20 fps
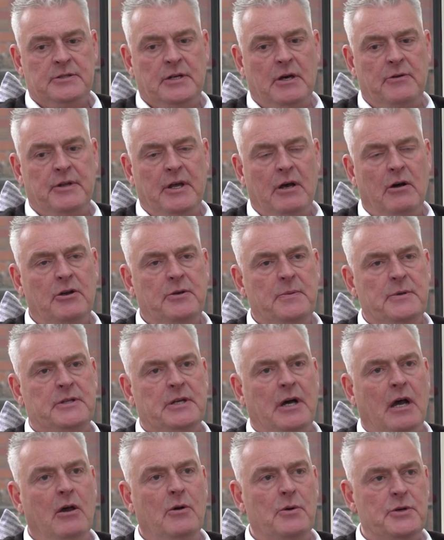So the argument
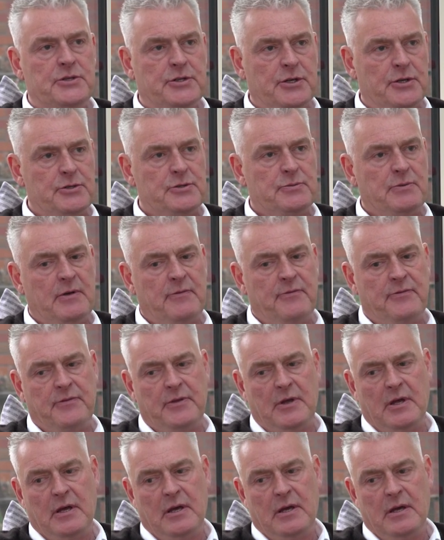I always use with
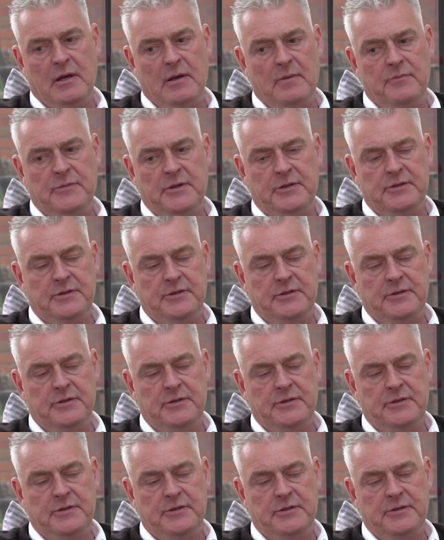the